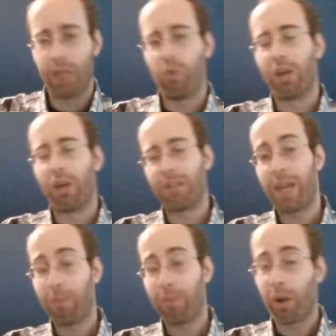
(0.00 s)
We want the
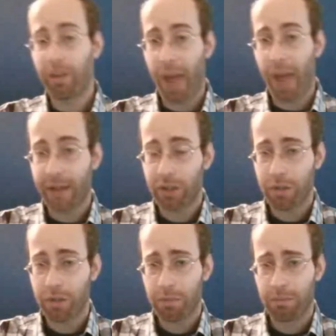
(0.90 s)
main point of the
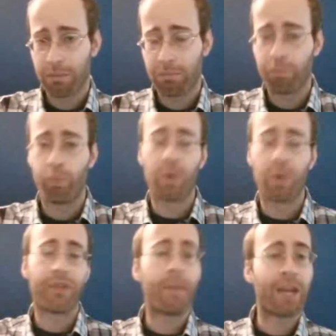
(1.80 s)
passage. We
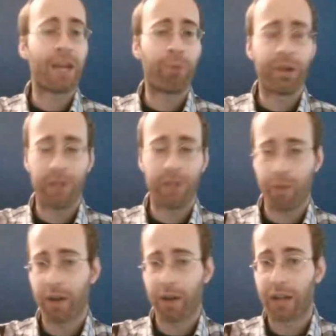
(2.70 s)
want the main point of each
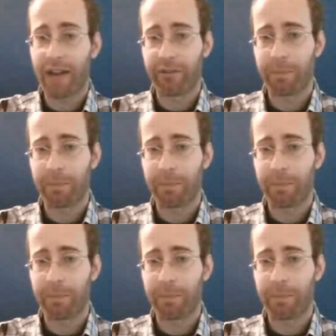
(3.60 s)
paragraph.